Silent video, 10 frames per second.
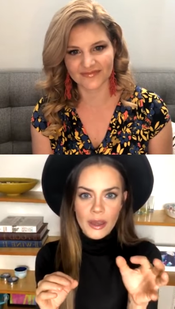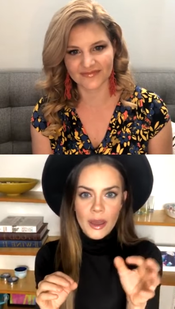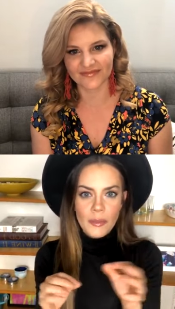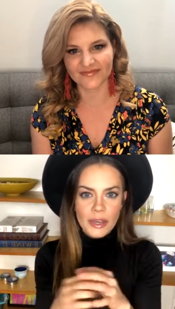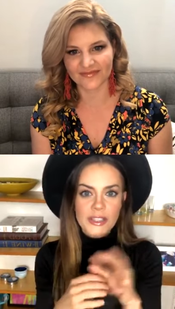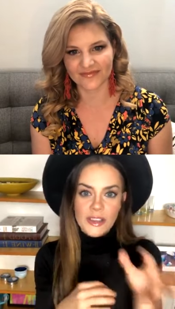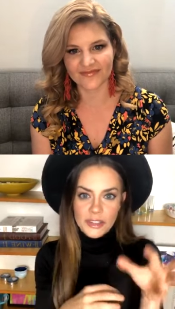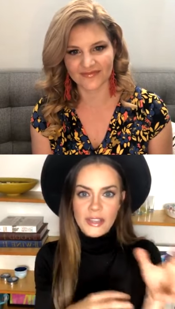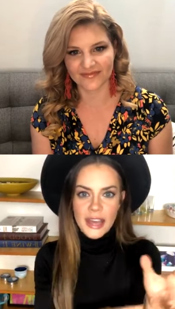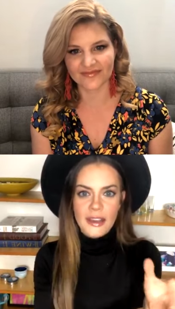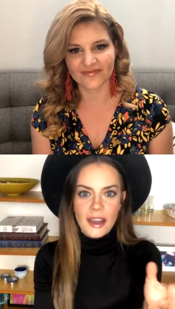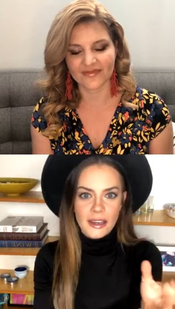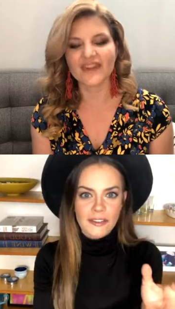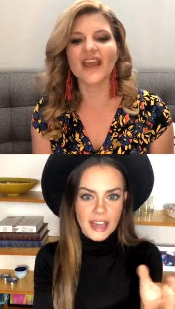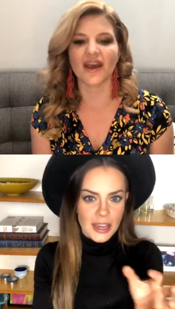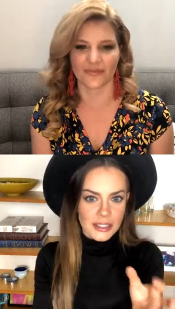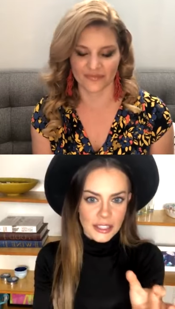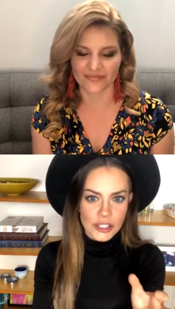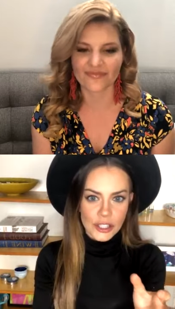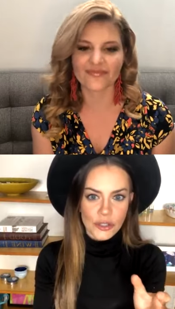Speaker 1: because I've done that kind of yeah. Candide
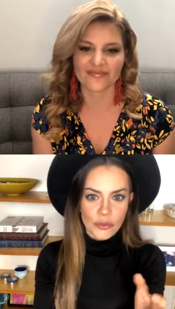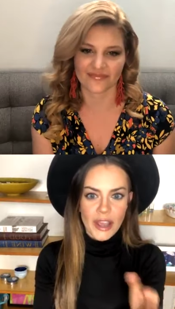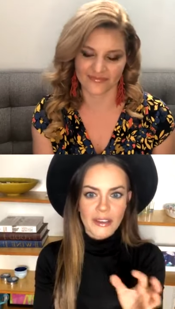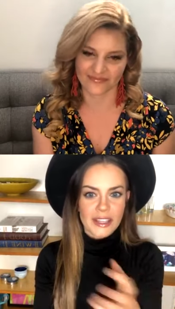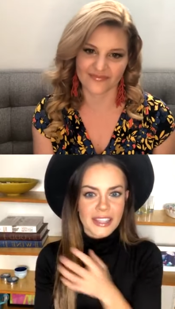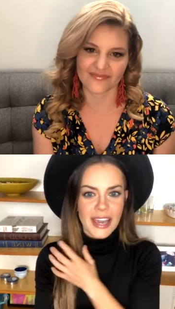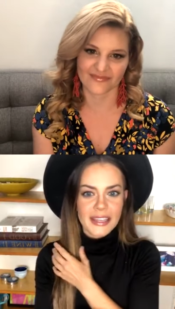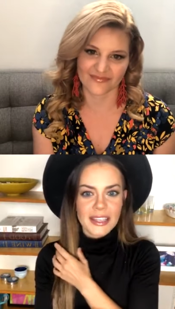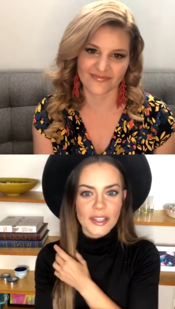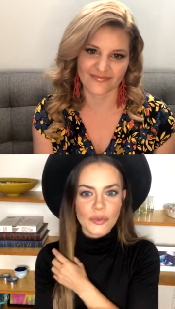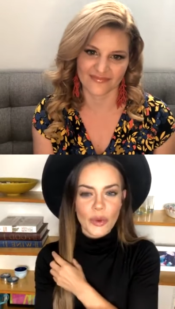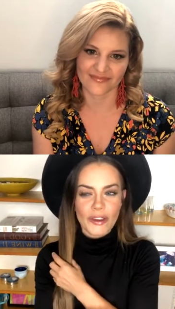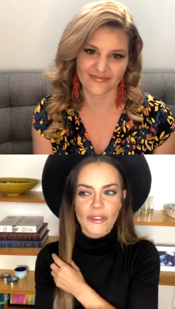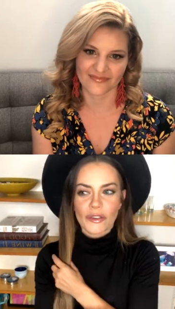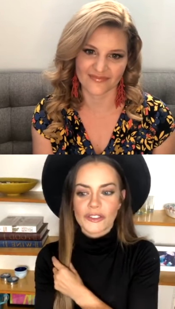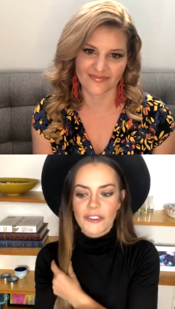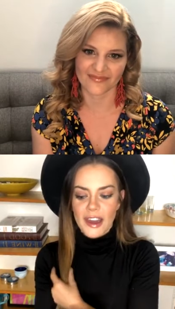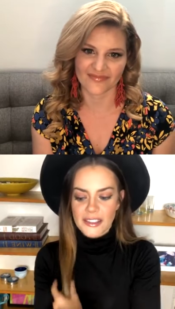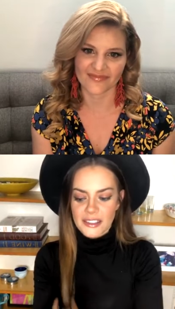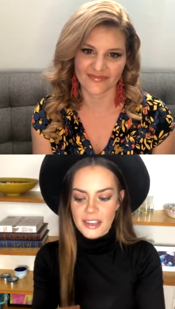too, right? Because Candide is one of those
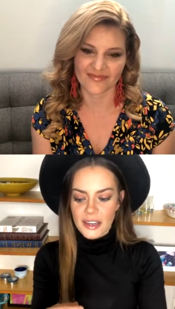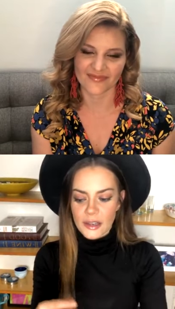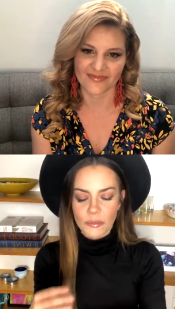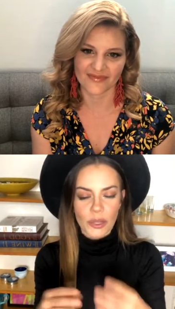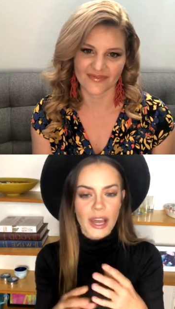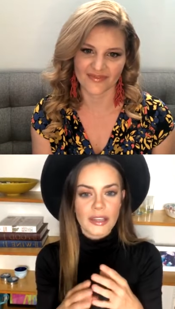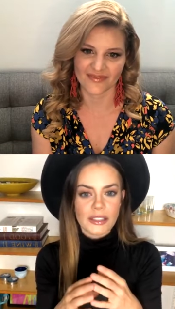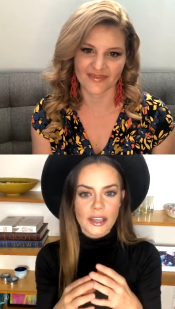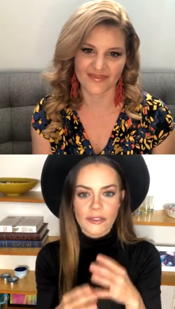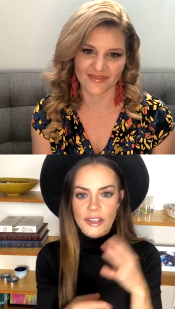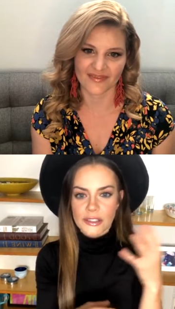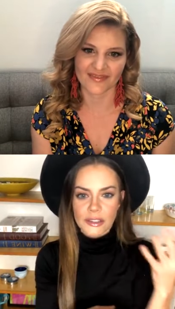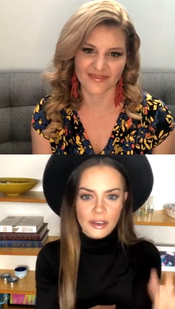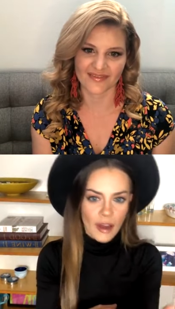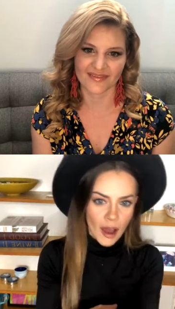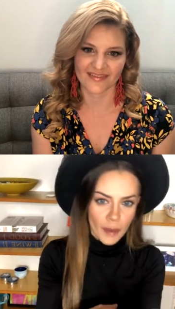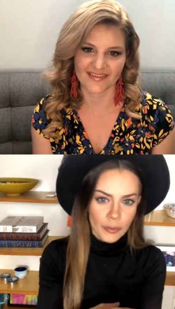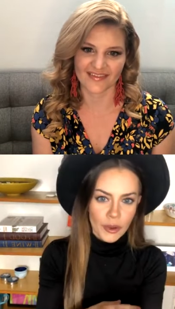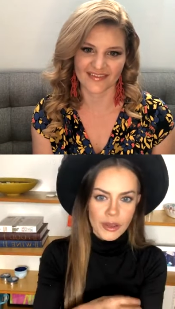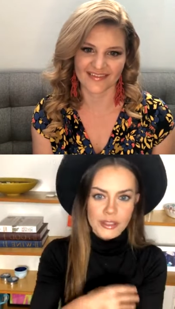fascinating blends of, is it an
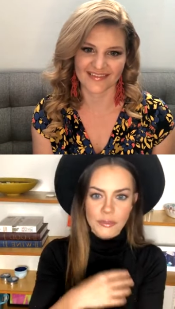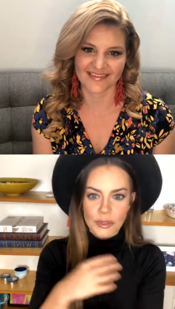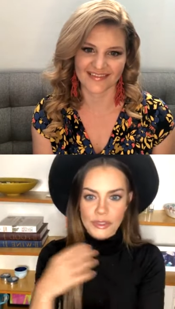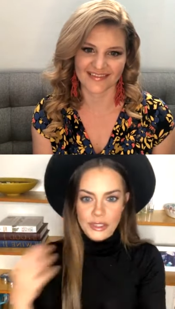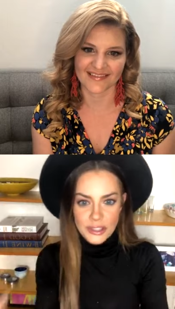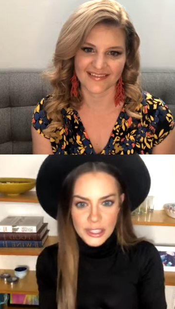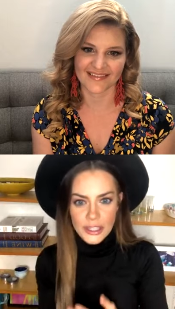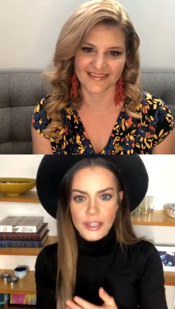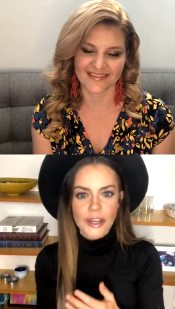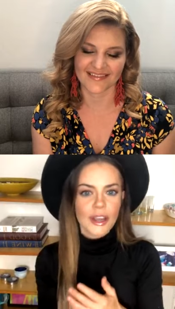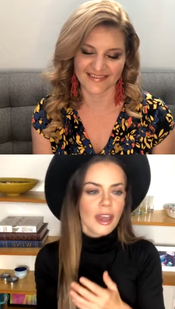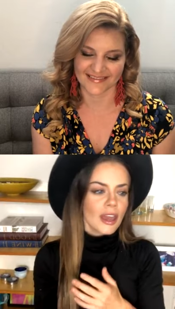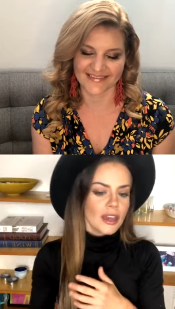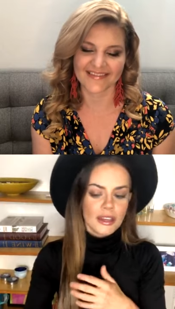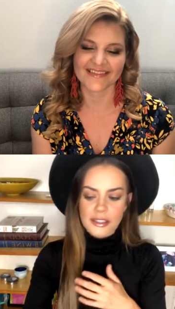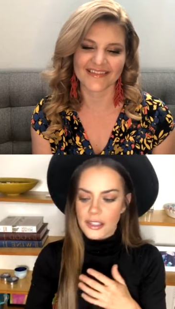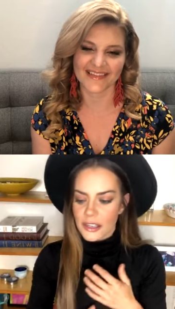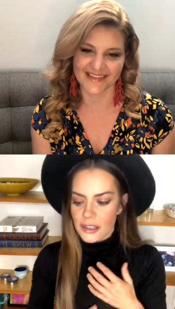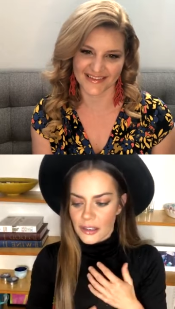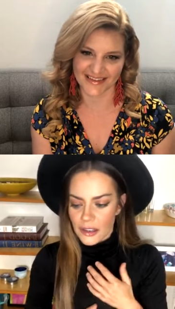opera? Is it music theater? Is
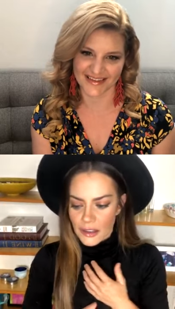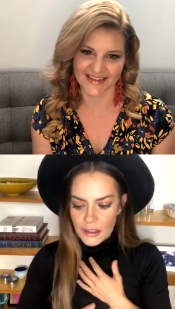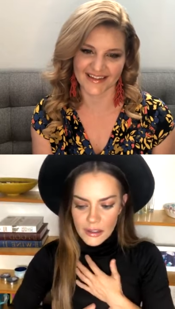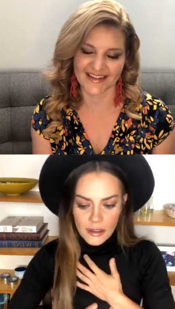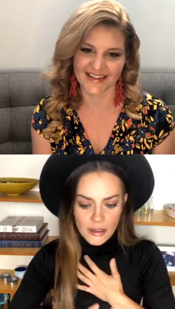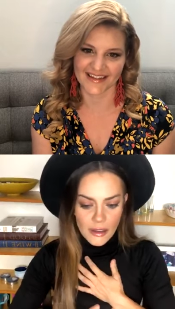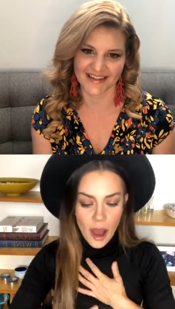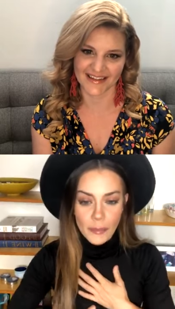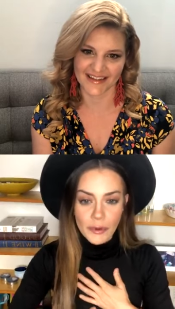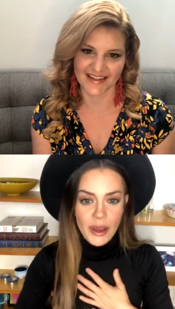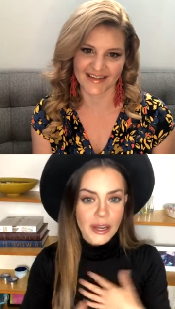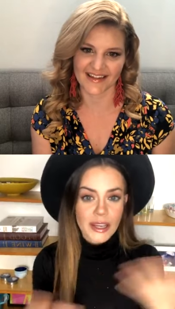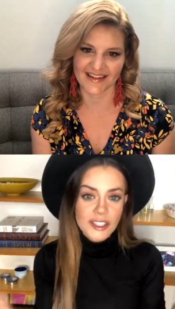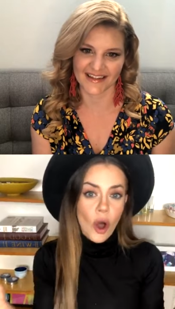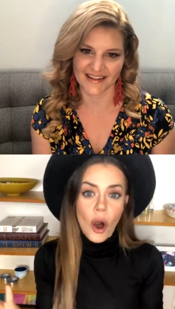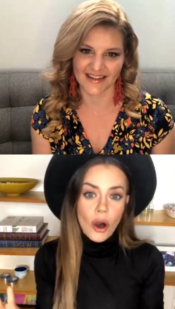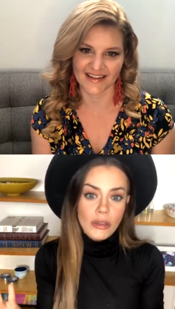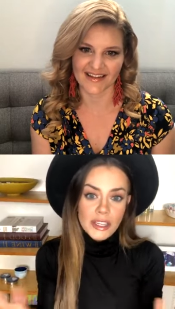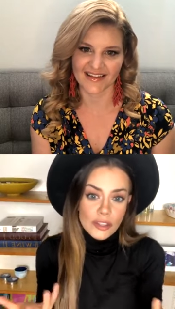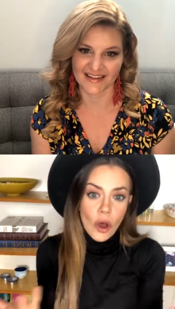it Uh, operetta? It's all,
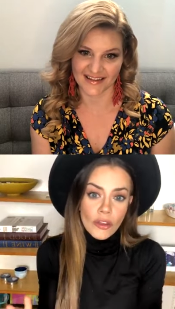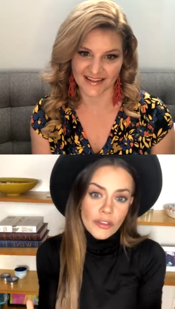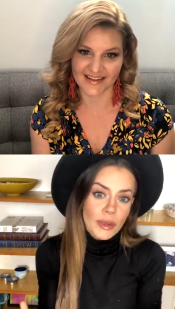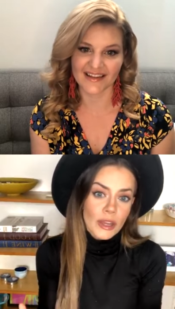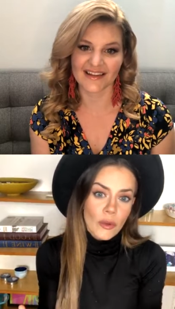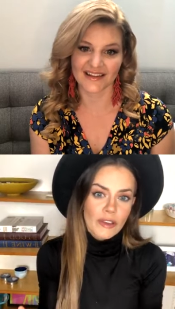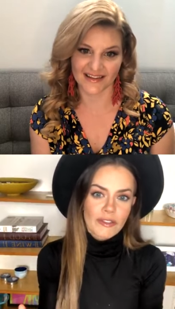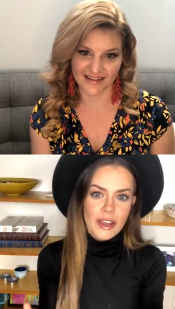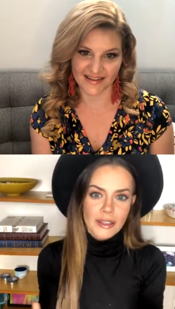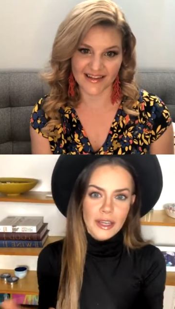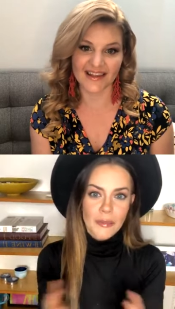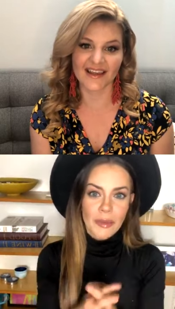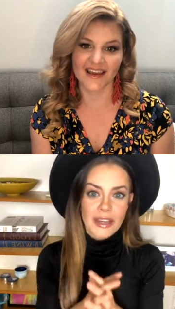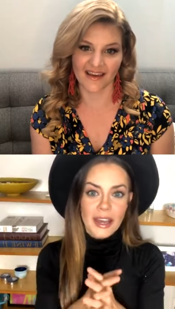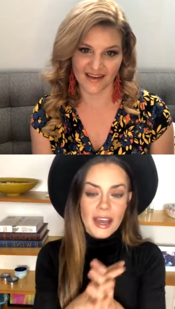it's all three, quite frankly. But yeah.